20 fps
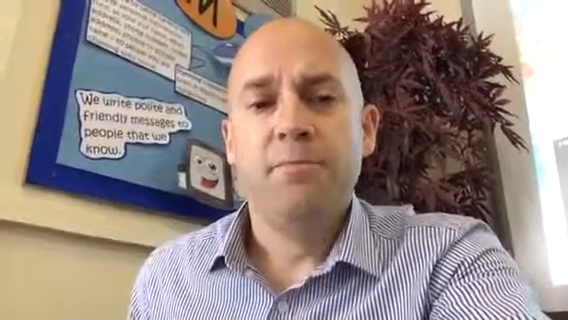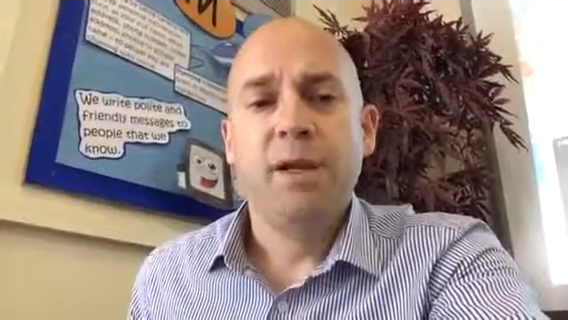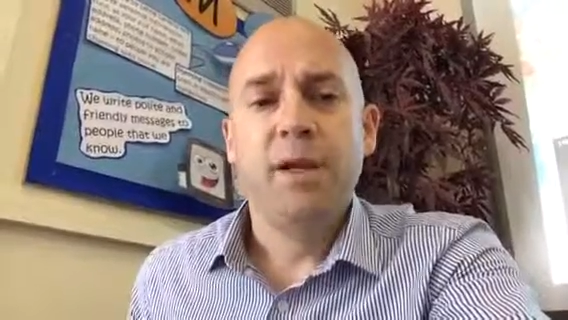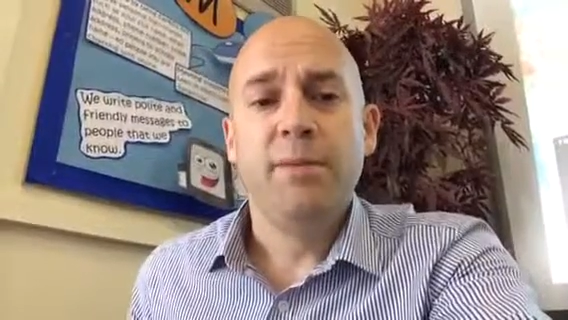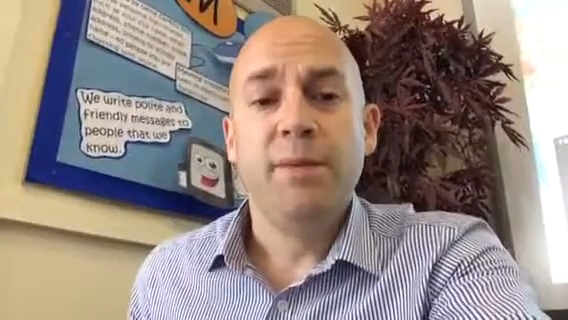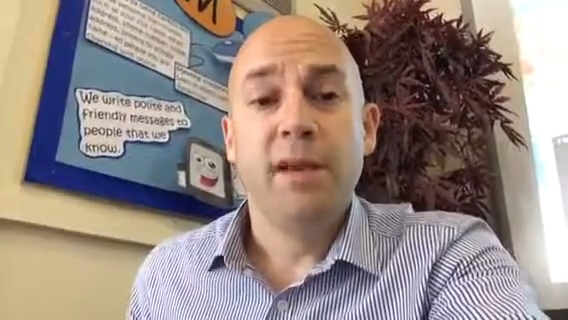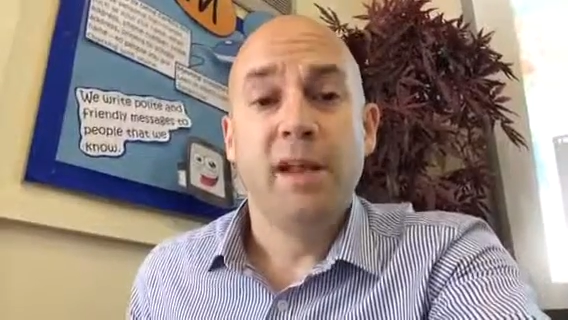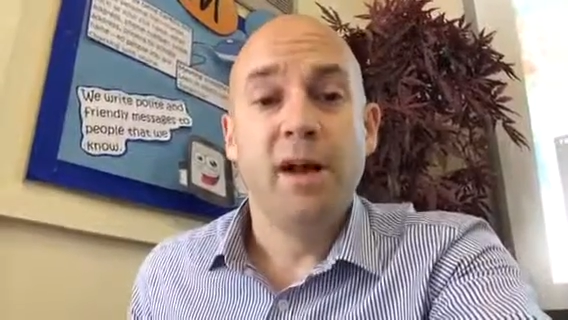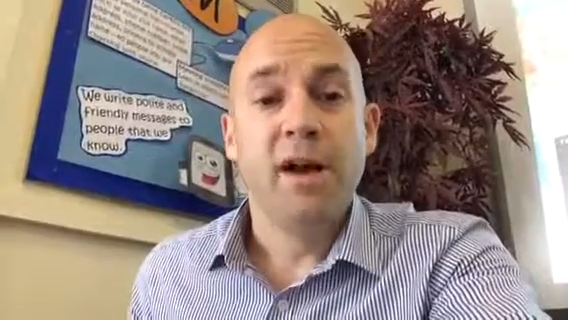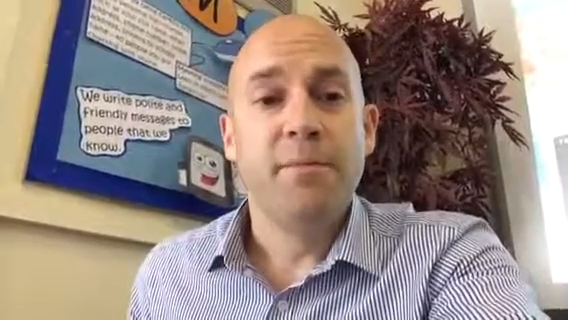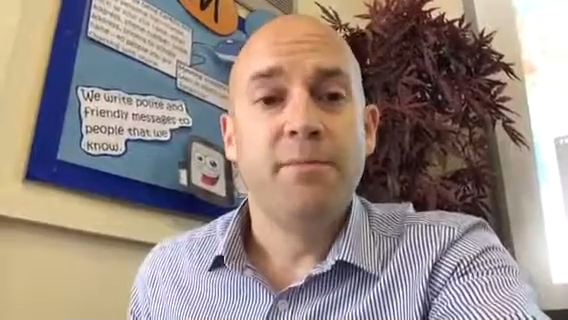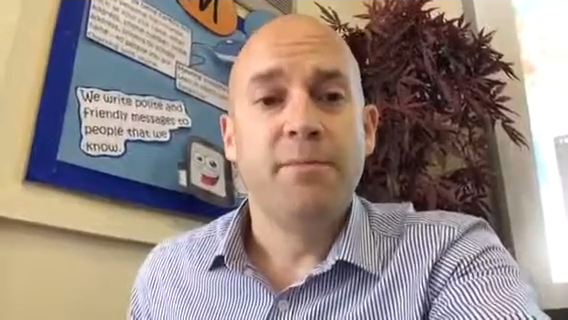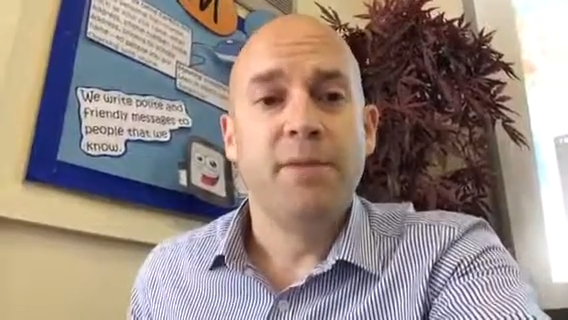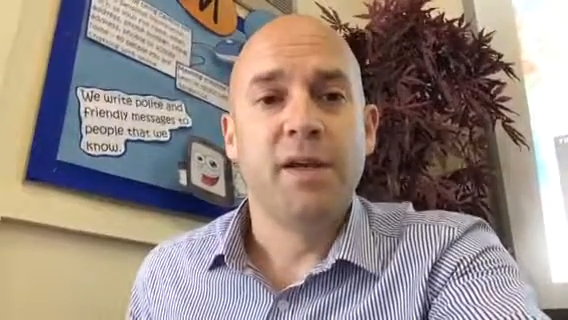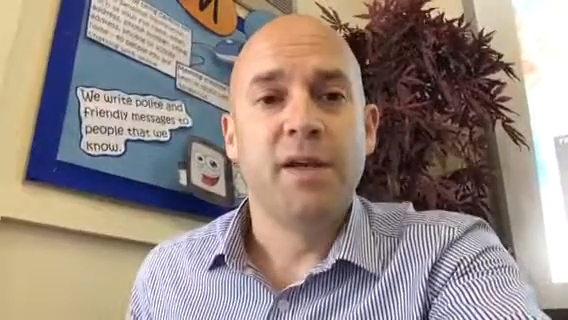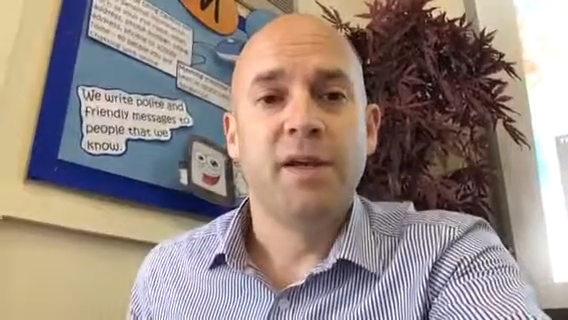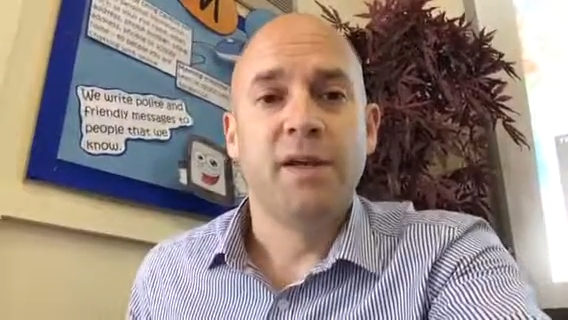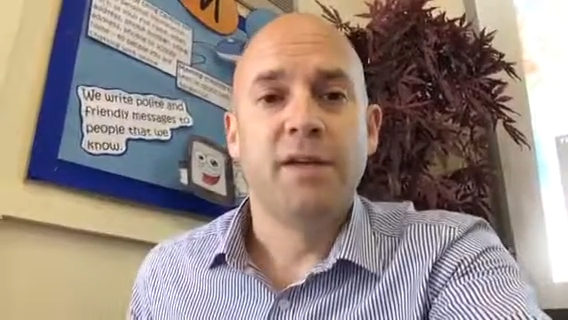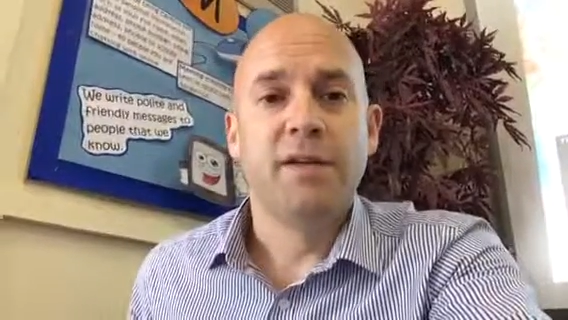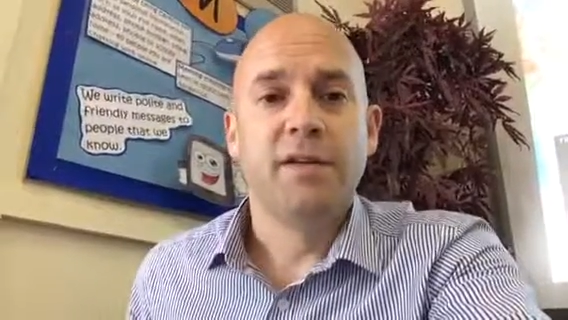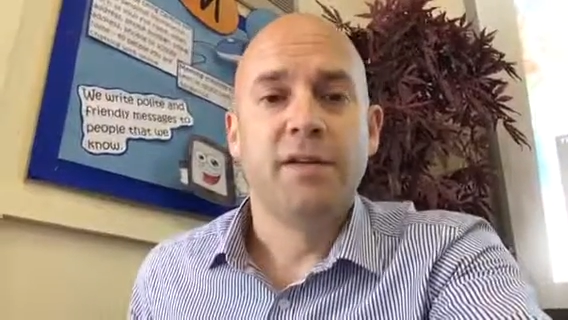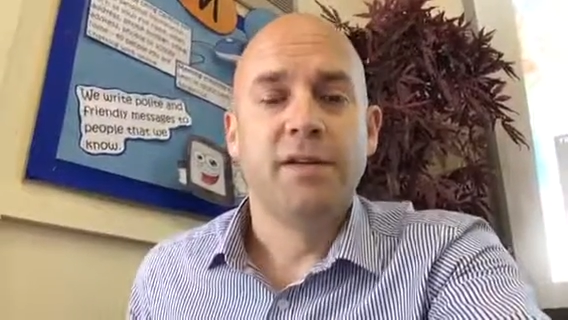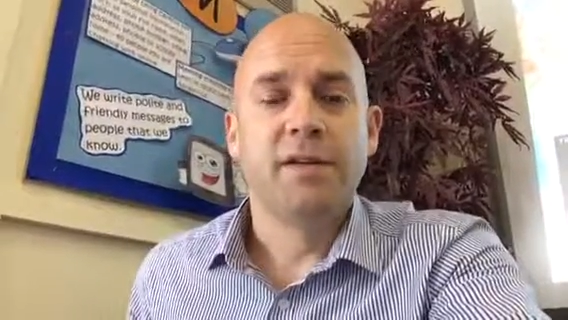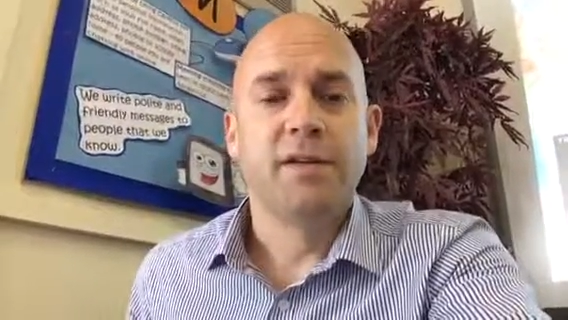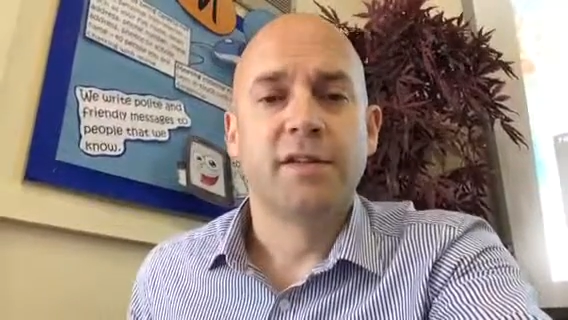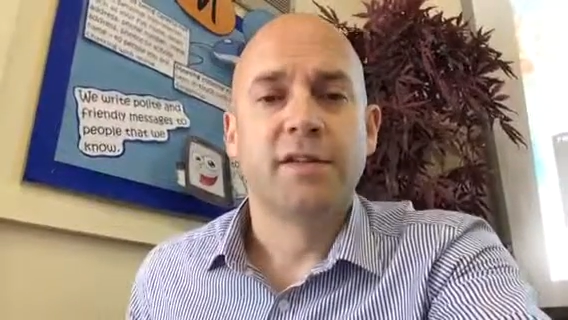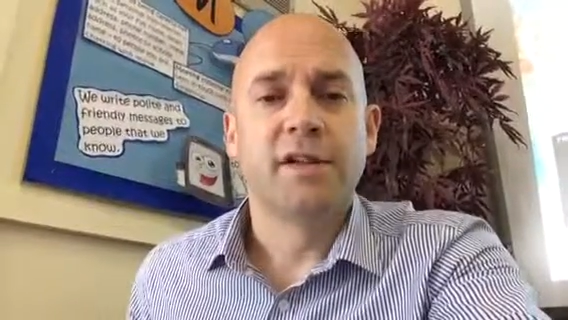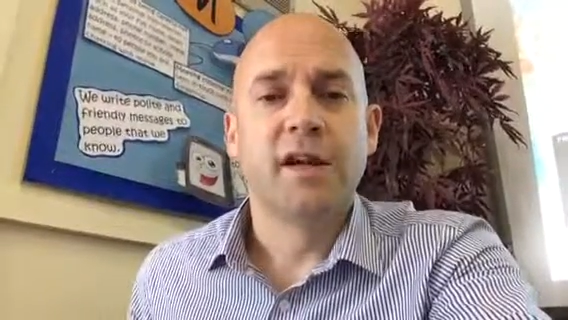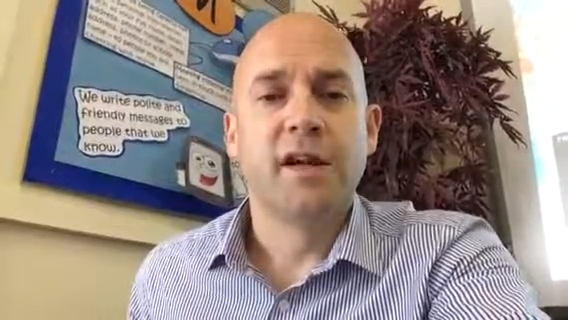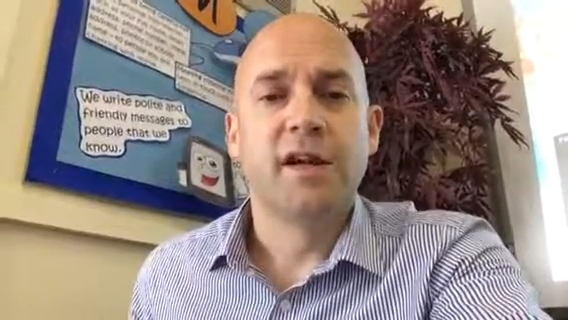people aren't being
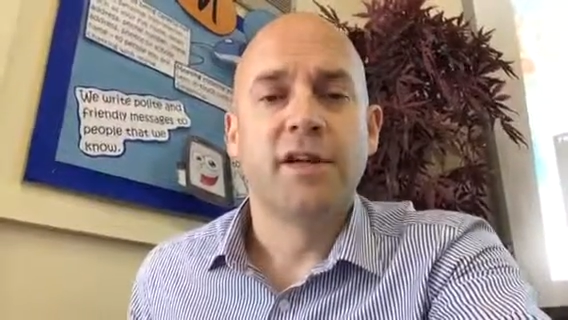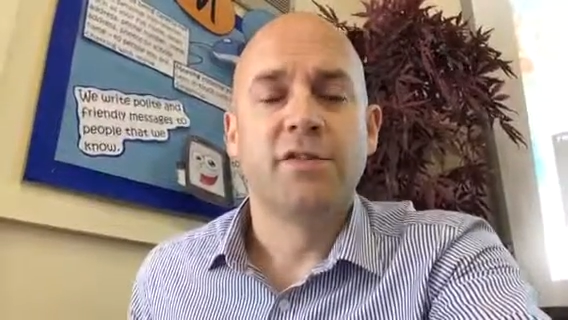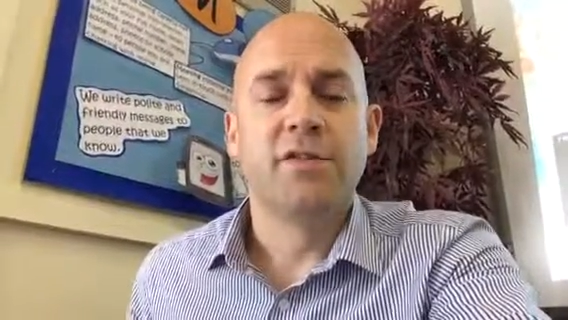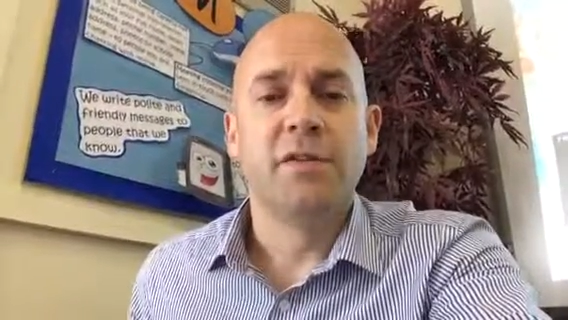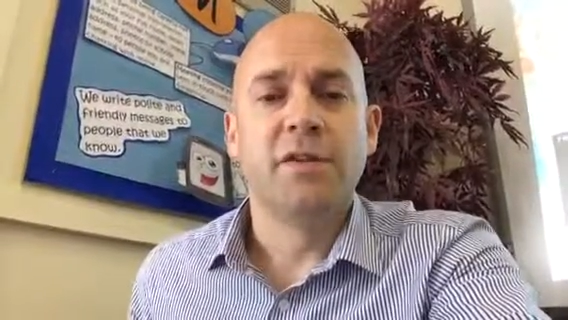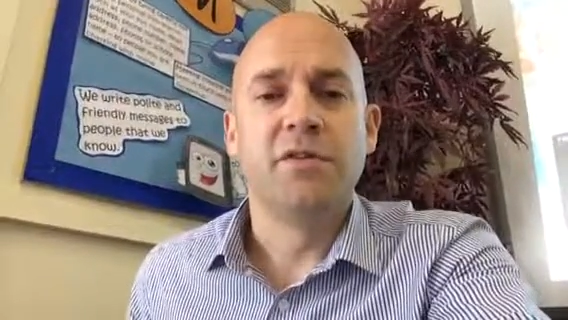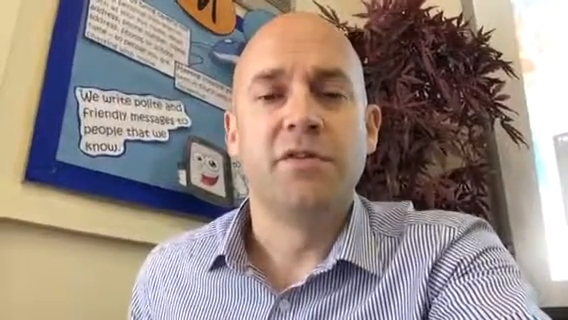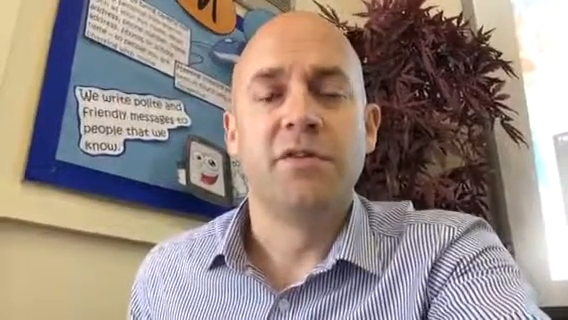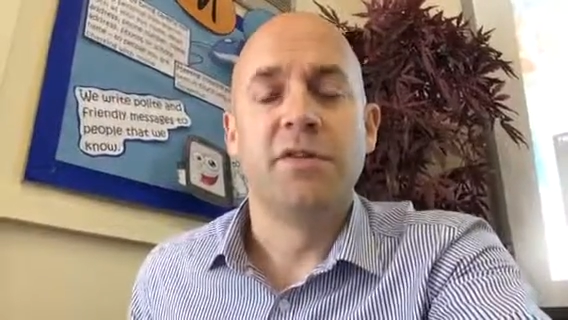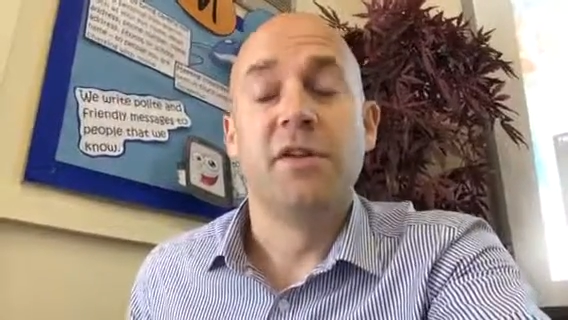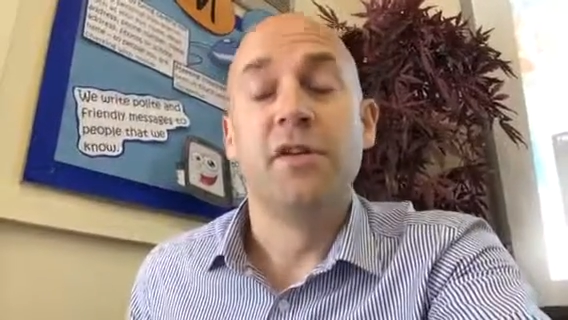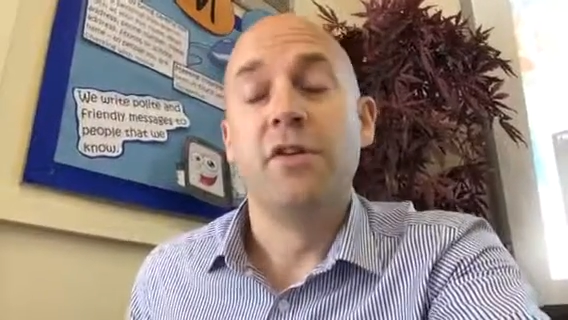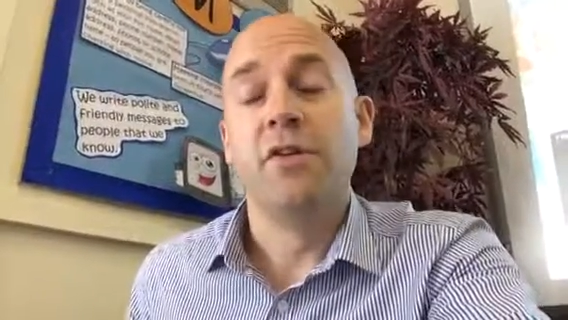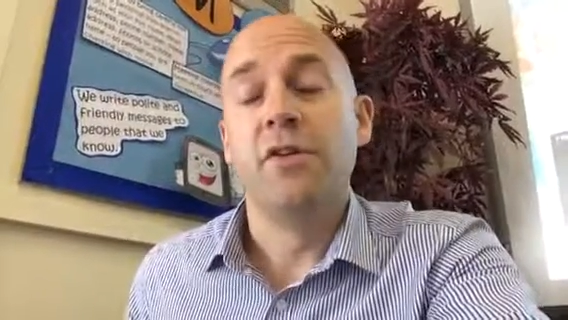as kind to each other